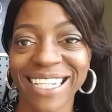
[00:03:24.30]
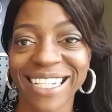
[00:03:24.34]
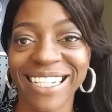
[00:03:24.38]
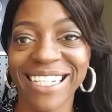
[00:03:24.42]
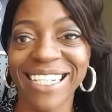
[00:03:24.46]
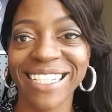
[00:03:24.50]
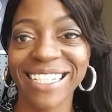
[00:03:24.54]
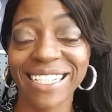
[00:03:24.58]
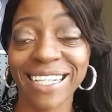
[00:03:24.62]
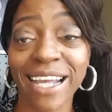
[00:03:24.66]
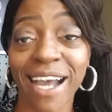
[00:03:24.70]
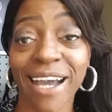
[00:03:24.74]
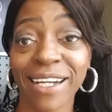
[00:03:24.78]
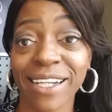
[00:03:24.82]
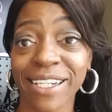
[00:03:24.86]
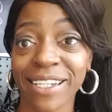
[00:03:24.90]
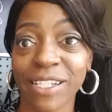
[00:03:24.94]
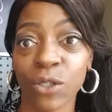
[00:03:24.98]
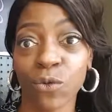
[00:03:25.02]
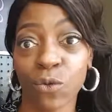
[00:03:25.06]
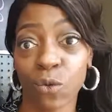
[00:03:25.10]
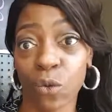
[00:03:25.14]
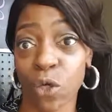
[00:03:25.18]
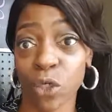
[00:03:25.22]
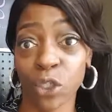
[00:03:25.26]
decided
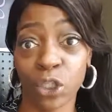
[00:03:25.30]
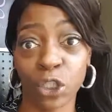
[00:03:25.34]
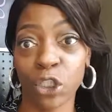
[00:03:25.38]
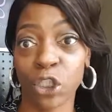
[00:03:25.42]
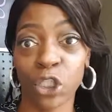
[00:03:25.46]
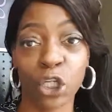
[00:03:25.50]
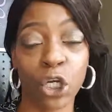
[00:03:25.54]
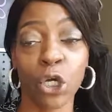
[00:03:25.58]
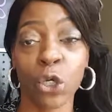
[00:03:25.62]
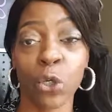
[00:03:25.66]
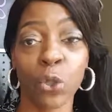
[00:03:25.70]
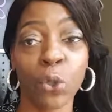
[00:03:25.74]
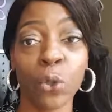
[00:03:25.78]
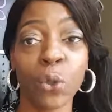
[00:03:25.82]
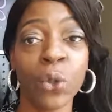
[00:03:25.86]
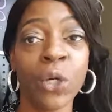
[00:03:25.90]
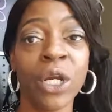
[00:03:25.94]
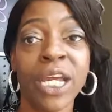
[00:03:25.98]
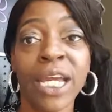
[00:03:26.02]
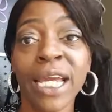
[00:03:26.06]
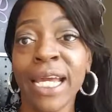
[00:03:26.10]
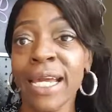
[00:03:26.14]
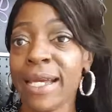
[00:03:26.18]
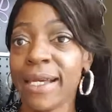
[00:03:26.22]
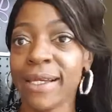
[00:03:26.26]
to want to show
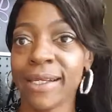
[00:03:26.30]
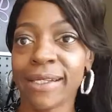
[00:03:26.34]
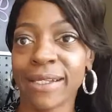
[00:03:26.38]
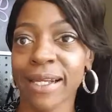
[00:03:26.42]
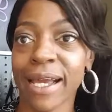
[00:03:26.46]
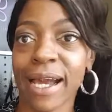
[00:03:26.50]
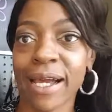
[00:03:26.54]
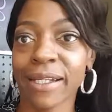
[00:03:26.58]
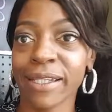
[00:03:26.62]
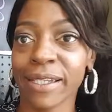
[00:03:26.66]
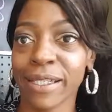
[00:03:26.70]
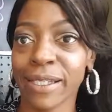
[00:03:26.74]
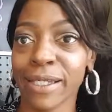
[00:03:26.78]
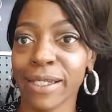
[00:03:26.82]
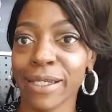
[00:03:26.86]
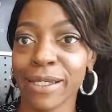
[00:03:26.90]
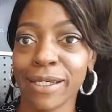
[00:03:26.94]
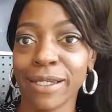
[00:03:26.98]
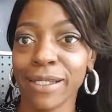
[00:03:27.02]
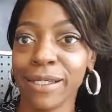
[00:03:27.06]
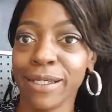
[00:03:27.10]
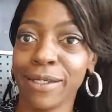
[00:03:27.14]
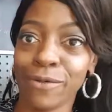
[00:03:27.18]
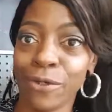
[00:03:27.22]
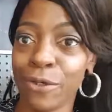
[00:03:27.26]

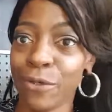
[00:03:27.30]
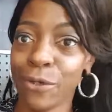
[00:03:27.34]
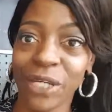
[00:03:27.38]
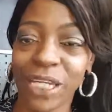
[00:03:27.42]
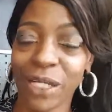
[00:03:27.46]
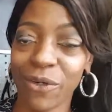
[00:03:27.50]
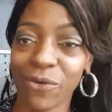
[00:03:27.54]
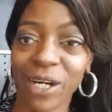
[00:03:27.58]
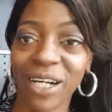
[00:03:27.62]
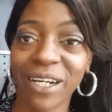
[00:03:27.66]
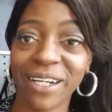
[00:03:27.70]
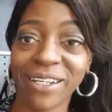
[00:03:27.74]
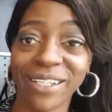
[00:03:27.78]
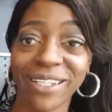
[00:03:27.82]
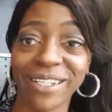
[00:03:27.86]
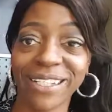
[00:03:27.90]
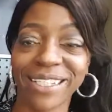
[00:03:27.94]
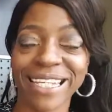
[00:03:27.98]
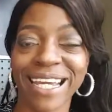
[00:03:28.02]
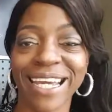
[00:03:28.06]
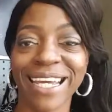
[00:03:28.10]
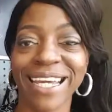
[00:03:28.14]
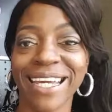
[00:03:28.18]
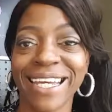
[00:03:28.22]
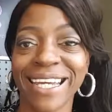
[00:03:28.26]
exactly who he was,
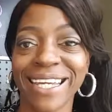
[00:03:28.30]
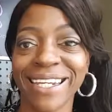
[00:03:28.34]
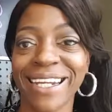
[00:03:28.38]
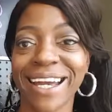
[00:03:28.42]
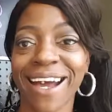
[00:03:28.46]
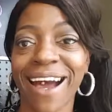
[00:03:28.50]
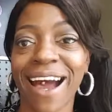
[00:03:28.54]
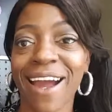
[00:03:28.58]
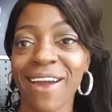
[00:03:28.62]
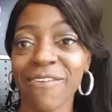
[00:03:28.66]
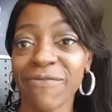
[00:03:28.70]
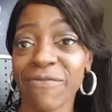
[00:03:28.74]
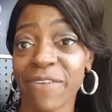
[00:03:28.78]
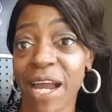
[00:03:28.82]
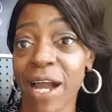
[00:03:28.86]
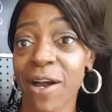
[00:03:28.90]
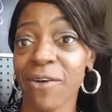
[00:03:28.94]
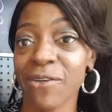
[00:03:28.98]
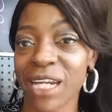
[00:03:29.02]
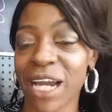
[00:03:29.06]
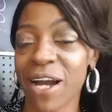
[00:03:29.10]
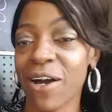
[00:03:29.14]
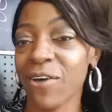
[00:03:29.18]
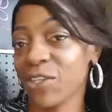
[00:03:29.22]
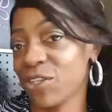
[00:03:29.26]
and I
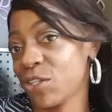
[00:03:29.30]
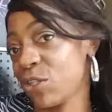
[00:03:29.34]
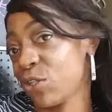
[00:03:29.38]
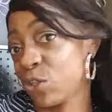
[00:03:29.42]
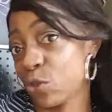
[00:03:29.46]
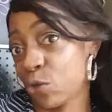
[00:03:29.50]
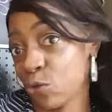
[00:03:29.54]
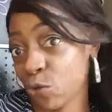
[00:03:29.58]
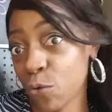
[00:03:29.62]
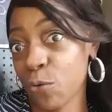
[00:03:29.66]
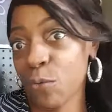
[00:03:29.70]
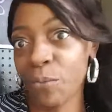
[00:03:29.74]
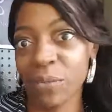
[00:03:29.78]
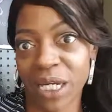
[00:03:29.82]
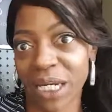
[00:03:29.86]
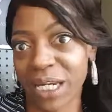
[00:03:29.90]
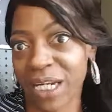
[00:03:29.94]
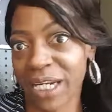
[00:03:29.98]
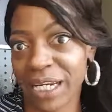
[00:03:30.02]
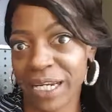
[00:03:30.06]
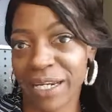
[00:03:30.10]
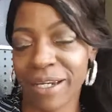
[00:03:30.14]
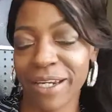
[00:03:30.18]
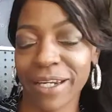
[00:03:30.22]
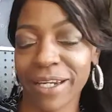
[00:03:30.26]
found out the true
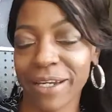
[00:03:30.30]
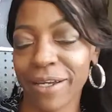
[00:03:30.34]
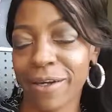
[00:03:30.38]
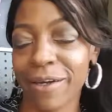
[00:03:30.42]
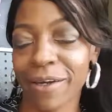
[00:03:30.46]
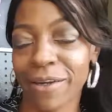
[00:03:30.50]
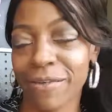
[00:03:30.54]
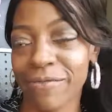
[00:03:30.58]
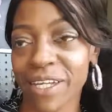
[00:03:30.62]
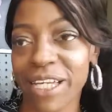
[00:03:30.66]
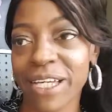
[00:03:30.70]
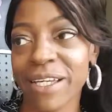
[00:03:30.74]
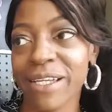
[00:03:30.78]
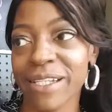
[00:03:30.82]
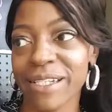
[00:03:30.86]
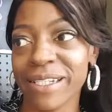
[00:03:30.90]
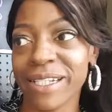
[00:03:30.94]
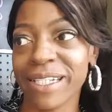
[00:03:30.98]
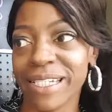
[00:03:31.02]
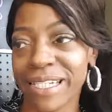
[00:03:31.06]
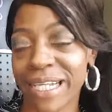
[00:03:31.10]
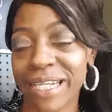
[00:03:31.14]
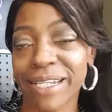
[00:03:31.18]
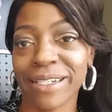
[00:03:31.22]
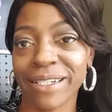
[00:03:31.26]
meaning of in
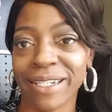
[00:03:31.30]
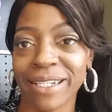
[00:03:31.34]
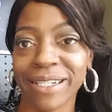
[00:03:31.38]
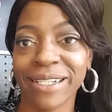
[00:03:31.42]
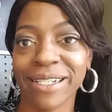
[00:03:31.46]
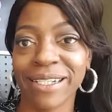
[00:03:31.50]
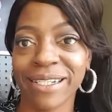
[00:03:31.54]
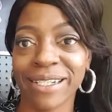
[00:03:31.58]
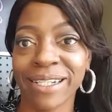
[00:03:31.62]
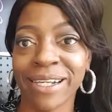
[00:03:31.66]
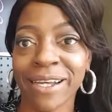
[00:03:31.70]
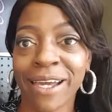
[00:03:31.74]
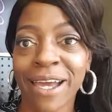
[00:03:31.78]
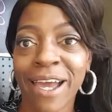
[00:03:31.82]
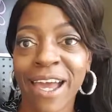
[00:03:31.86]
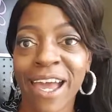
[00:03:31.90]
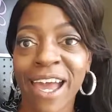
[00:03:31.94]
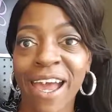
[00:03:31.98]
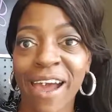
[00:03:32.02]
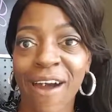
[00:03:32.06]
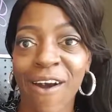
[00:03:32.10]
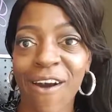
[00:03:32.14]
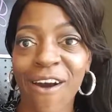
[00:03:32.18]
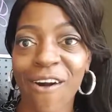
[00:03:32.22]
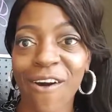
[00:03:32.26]
sickness
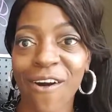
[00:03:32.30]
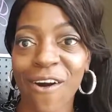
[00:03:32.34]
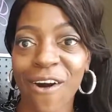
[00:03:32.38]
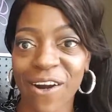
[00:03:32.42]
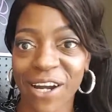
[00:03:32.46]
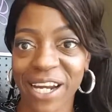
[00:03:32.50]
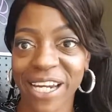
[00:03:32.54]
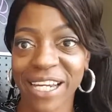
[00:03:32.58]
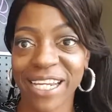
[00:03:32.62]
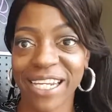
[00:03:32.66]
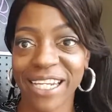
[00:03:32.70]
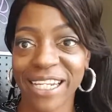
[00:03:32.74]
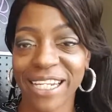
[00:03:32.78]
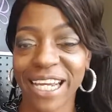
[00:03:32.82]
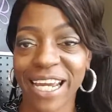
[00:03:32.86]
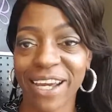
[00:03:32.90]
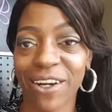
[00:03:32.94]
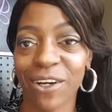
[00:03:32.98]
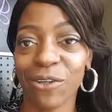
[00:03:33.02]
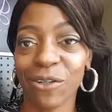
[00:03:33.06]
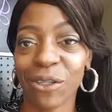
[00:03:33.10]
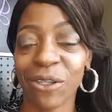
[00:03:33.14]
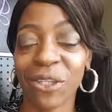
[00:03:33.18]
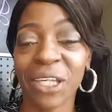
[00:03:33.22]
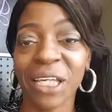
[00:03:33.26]
or in
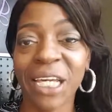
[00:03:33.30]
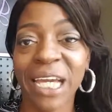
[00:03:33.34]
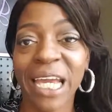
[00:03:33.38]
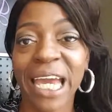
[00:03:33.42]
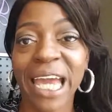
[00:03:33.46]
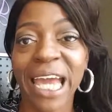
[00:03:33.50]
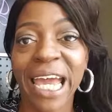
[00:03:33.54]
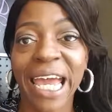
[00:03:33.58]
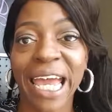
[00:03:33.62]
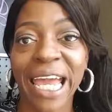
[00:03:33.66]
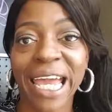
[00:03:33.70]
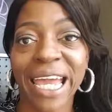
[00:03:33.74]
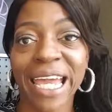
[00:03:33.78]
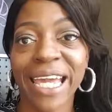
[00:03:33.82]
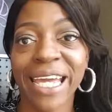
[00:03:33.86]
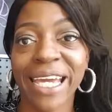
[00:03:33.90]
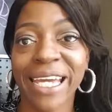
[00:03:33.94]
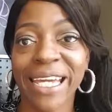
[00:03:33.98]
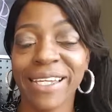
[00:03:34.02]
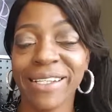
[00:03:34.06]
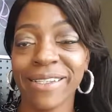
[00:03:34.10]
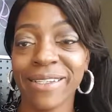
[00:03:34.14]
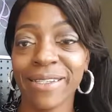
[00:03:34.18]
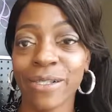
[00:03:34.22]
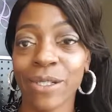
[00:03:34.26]
health.
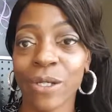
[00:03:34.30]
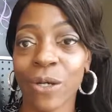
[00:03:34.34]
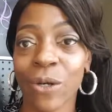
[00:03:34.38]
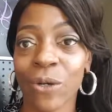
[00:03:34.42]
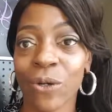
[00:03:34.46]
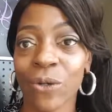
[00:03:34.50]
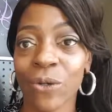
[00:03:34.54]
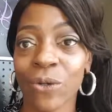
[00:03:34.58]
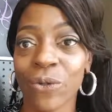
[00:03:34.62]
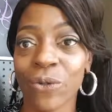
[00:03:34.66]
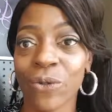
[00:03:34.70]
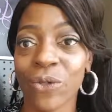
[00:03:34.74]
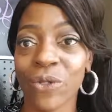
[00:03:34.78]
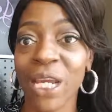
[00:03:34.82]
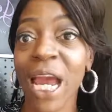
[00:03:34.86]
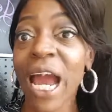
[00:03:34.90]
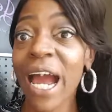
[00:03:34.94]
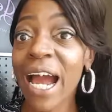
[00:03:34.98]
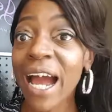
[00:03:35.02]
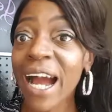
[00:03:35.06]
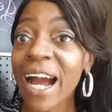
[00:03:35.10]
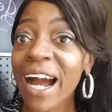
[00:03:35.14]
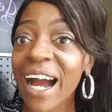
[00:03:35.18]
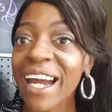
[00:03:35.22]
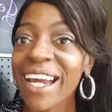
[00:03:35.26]
And so
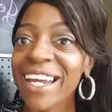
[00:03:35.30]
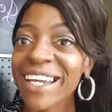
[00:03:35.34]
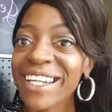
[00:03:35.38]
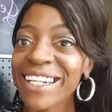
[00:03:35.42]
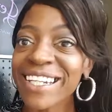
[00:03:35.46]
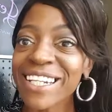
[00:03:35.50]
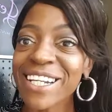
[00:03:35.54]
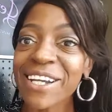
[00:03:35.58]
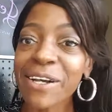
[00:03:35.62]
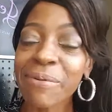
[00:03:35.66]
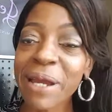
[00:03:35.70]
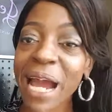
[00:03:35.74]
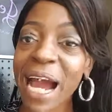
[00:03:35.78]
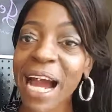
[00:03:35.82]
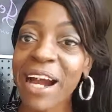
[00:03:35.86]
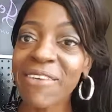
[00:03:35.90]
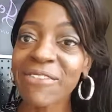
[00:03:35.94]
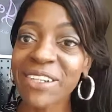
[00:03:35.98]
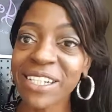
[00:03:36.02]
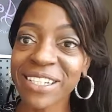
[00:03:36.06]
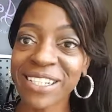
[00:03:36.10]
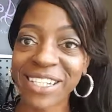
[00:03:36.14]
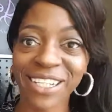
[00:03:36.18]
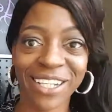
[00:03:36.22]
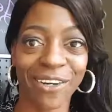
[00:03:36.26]
yeah, I ended up
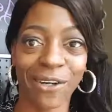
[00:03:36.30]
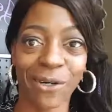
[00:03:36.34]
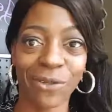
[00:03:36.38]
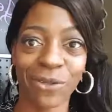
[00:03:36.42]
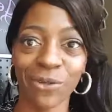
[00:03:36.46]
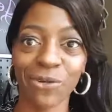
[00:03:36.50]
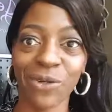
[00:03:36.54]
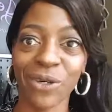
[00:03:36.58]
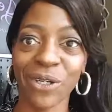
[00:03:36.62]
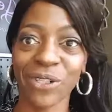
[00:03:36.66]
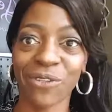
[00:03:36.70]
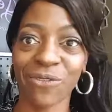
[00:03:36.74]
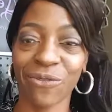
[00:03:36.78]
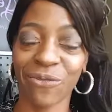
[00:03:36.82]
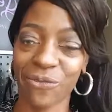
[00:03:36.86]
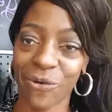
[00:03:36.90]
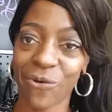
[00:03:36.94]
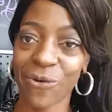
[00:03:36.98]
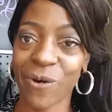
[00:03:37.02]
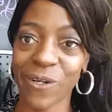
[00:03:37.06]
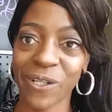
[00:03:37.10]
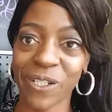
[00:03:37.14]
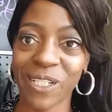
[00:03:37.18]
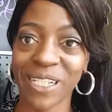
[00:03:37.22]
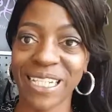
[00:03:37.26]
having to go through a
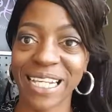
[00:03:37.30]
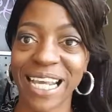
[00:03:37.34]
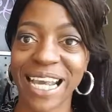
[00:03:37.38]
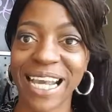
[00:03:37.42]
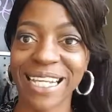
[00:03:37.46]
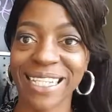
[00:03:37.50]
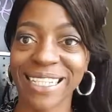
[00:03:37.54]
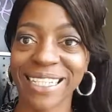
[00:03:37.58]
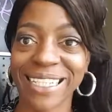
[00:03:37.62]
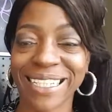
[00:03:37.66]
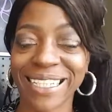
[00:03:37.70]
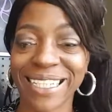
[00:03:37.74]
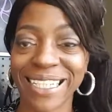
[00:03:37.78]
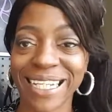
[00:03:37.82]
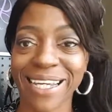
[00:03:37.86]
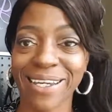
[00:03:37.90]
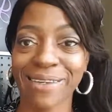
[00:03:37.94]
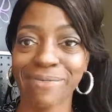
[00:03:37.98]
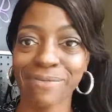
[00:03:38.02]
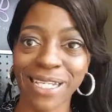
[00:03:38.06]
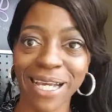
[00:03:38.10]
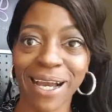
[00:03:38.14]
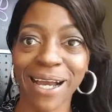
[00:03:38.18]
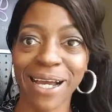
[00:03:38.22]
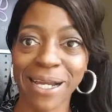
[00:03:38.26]
divorce at the
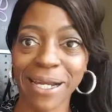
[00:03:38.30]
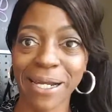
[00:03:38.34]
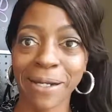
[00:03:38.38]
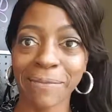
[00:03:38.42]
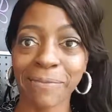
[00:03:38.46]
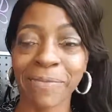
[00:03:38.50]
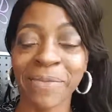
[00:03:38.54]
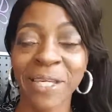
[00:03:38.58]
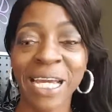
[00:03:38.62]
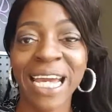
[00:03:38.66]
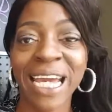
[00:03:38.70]
same time.